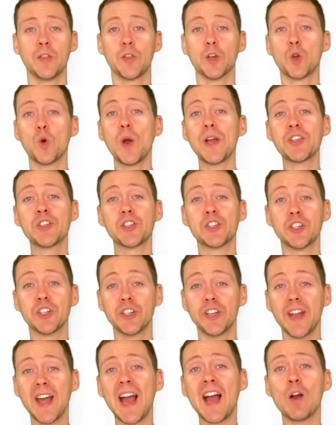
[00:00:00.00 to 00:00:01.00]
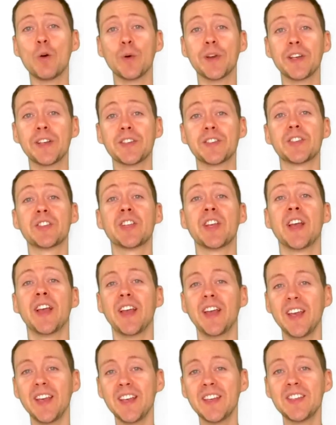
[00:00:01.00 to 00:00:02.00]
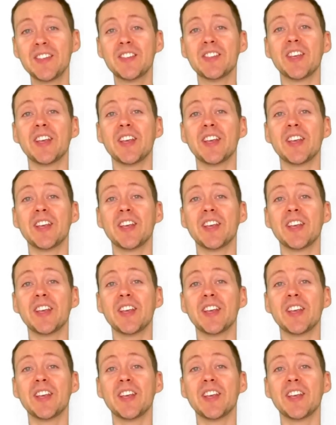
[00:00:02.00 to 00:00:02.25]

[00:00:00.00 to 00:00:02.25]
question now is, is